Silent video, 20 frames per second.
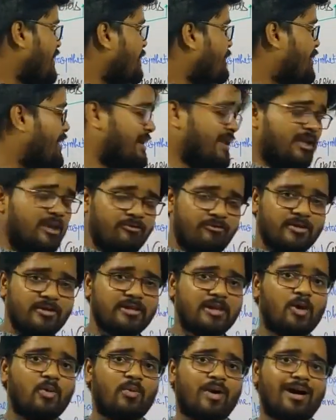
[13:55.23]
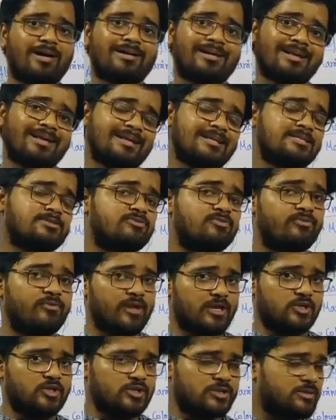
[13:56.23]
but even the water is
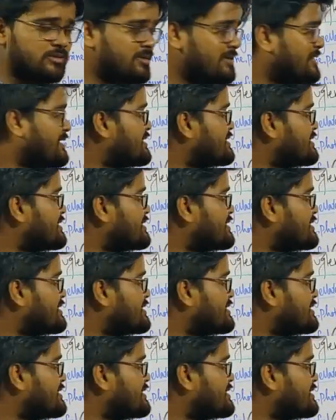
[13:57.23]
fresh,